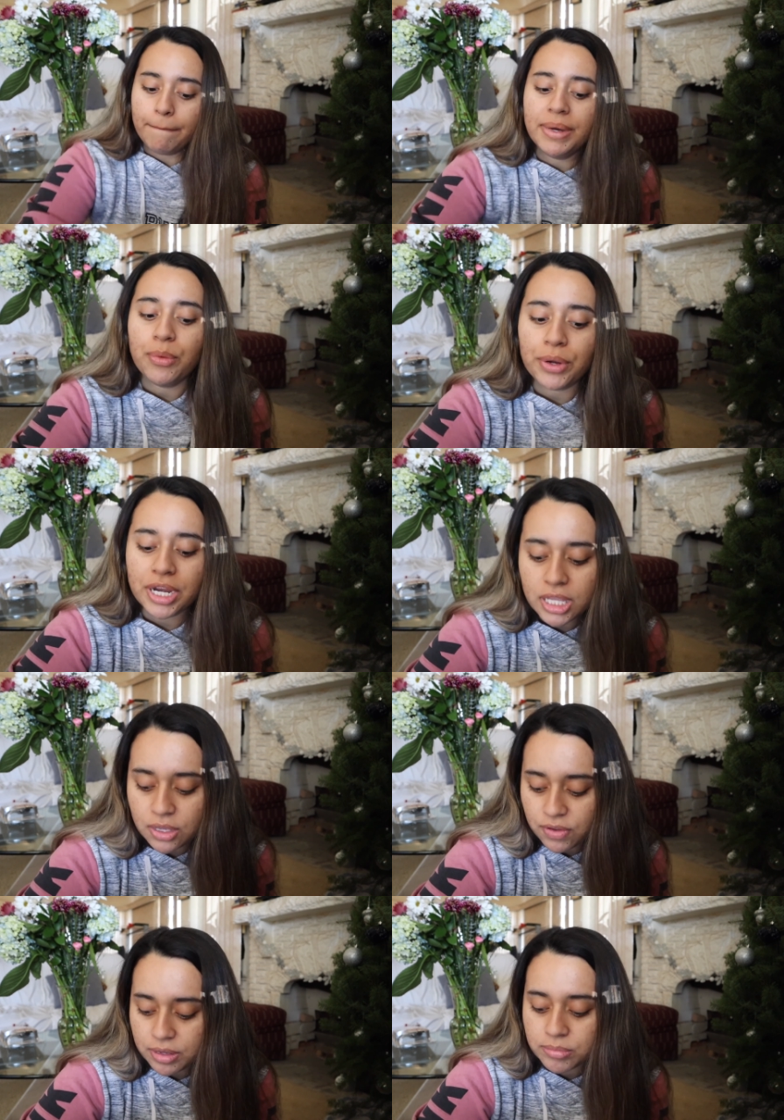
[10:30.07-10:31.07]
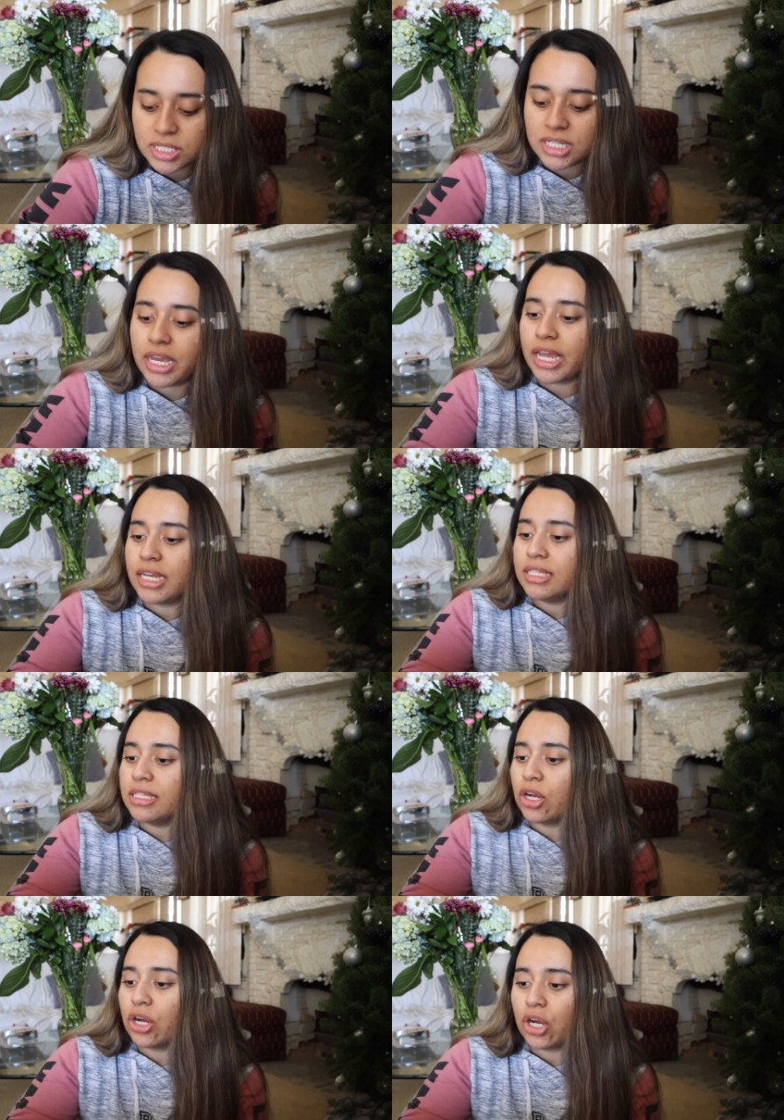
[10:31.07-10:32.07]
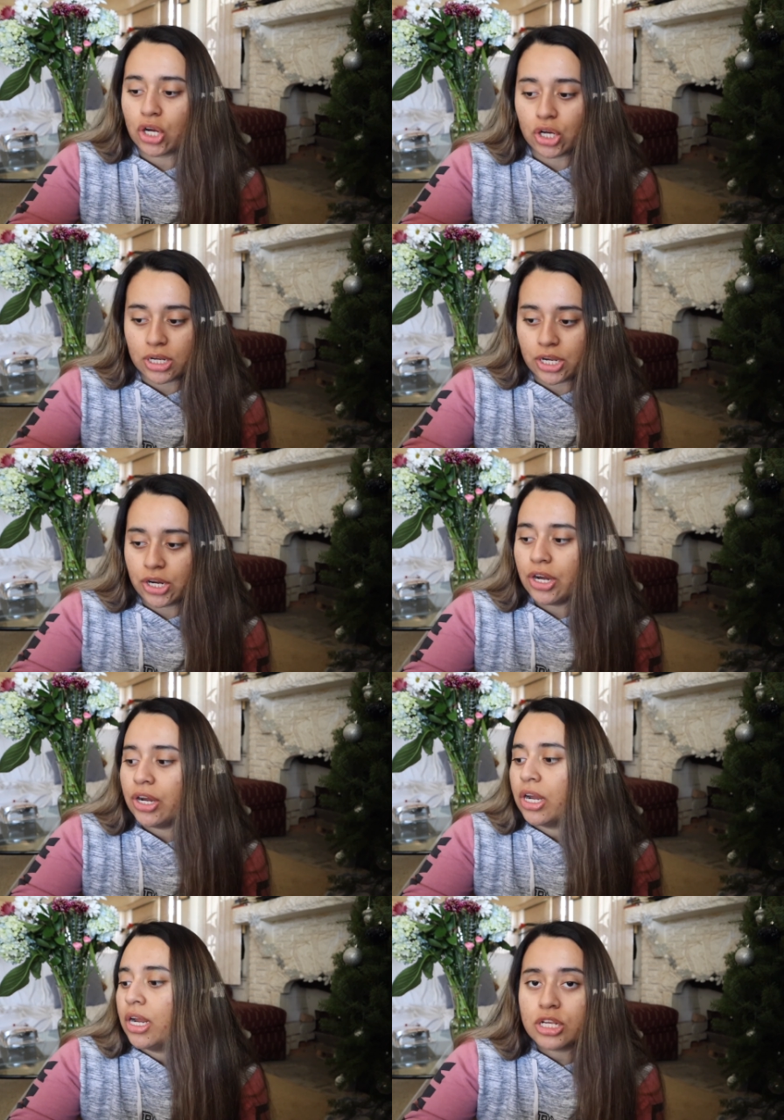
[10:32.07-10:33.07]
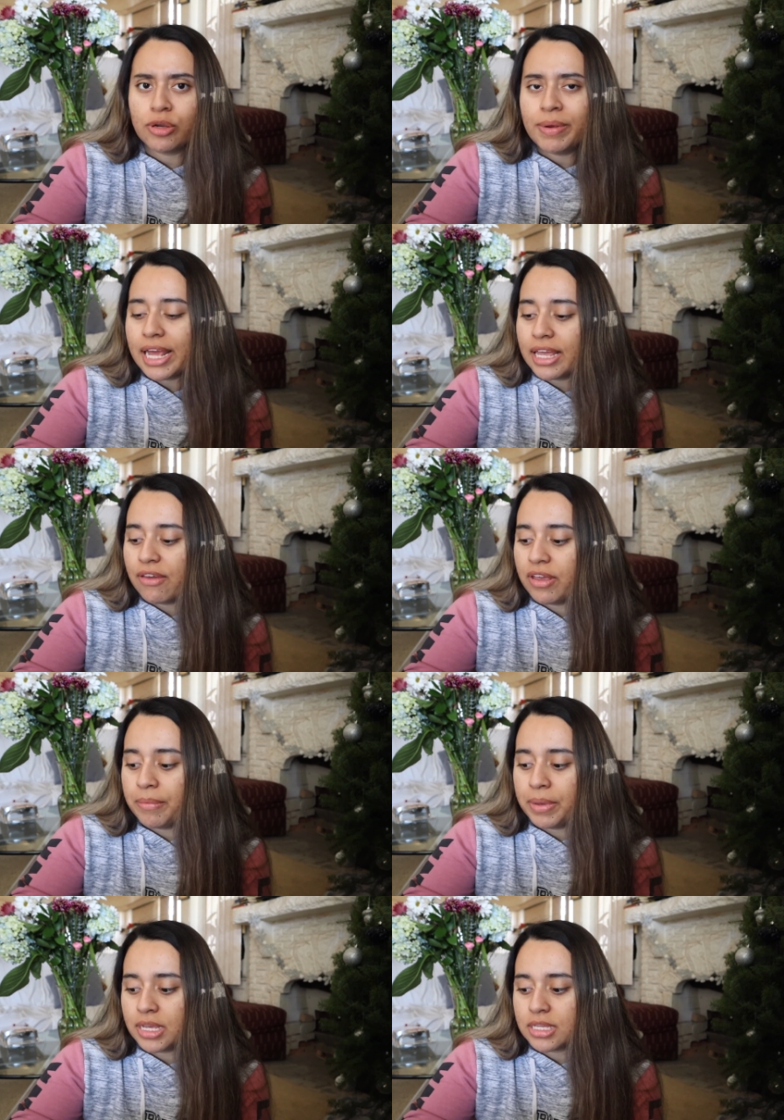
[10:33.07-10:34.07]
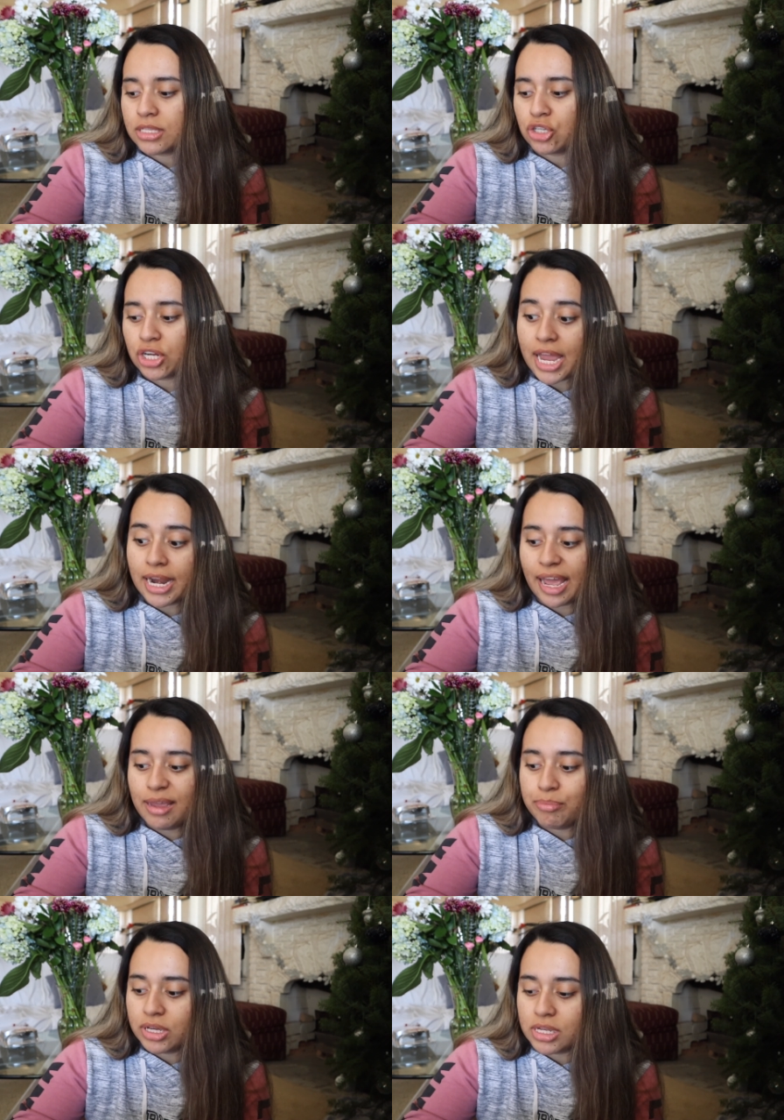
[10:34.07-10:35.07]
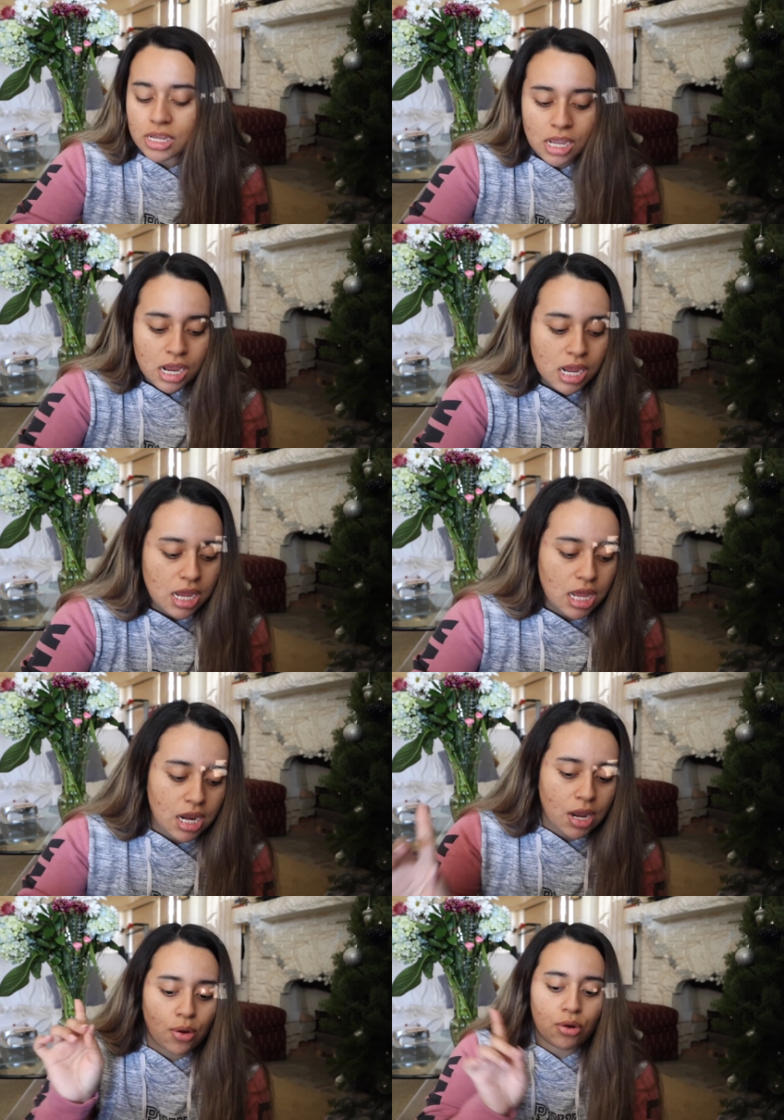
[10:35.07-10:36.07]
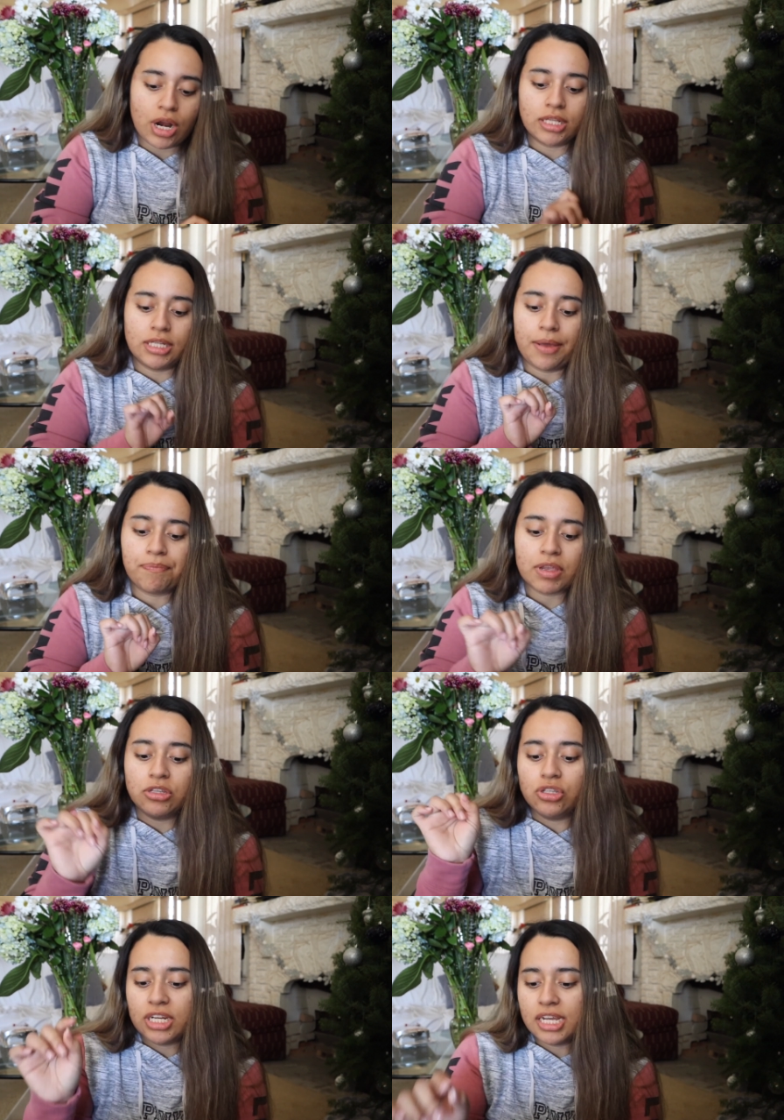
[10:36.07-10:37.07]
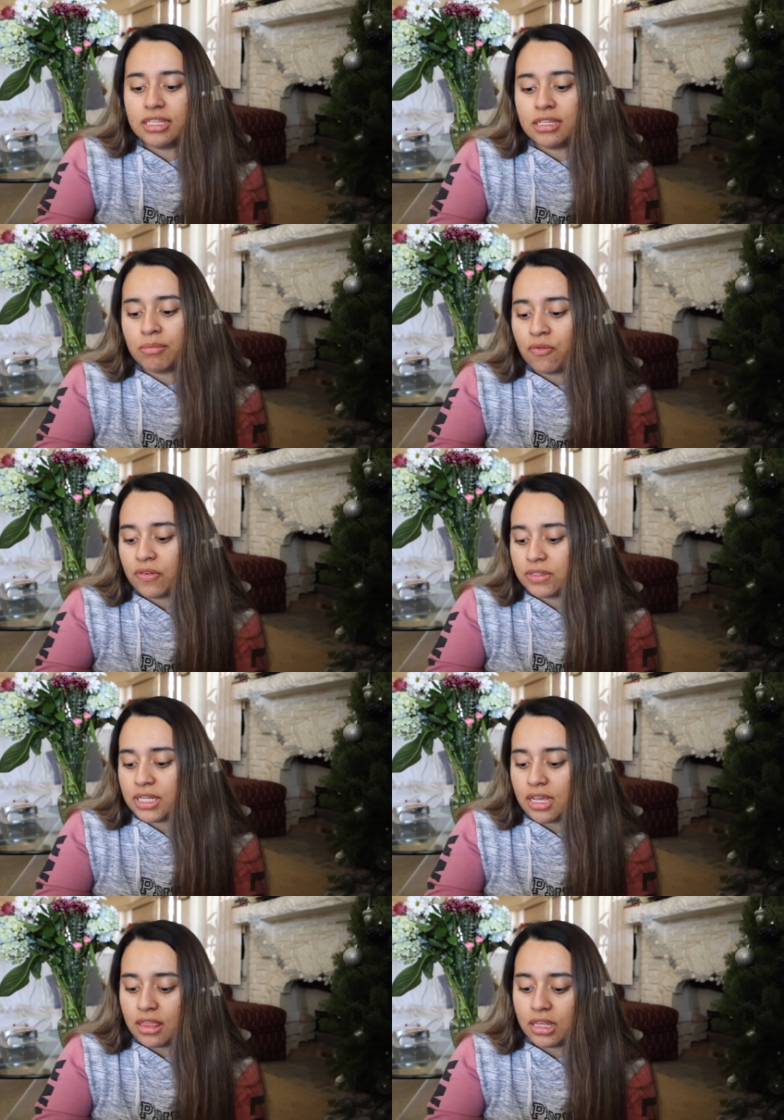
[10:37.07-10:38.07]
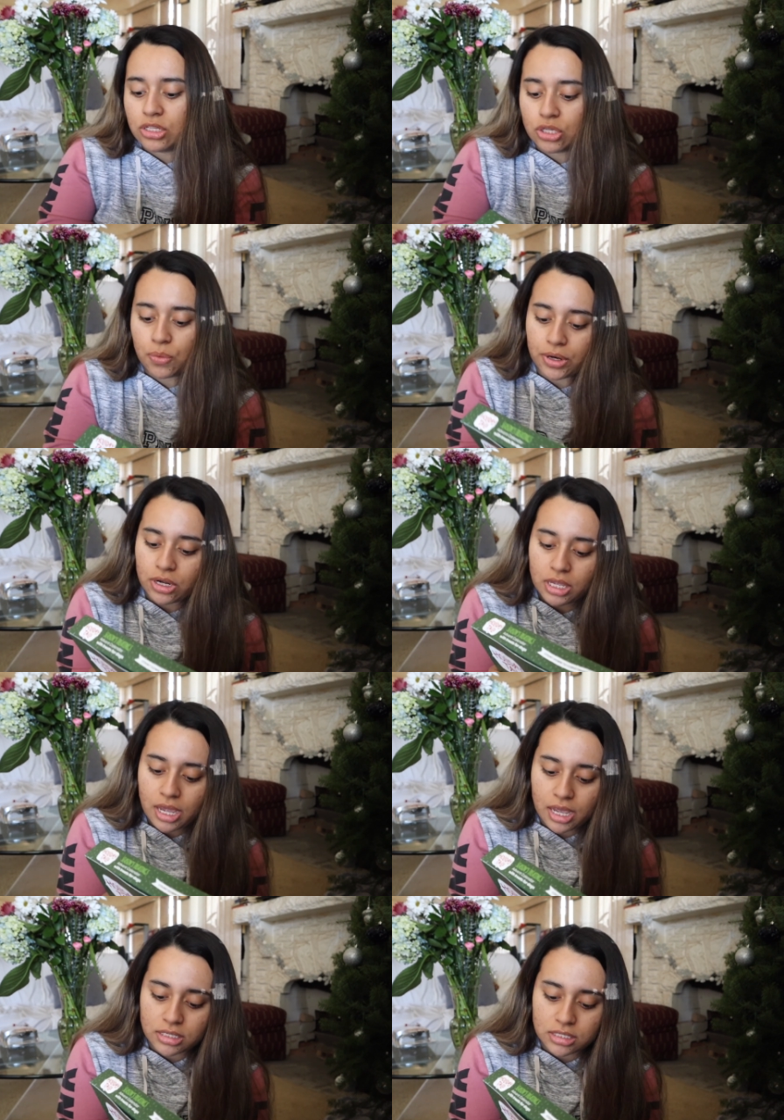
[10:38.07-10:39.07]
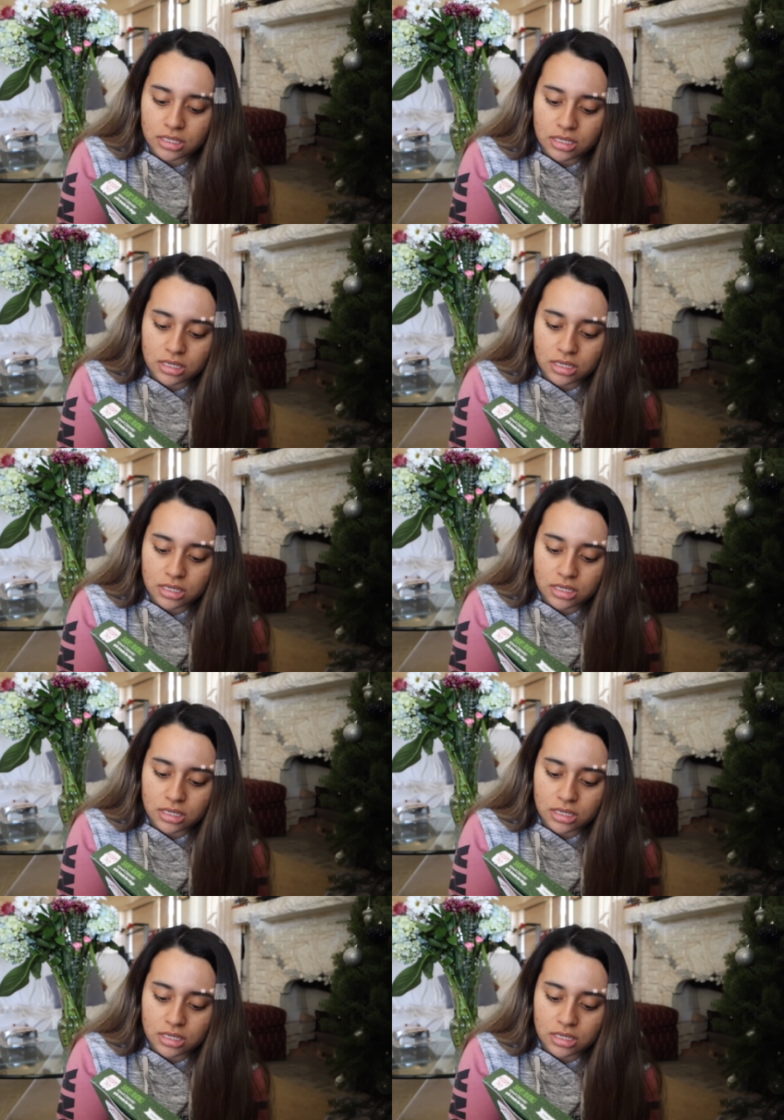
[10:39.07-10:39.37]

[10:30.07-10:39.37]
but we're gonna give him today's earlier because normally i give him his treat at night but not today so today is december 15th so we're gonna get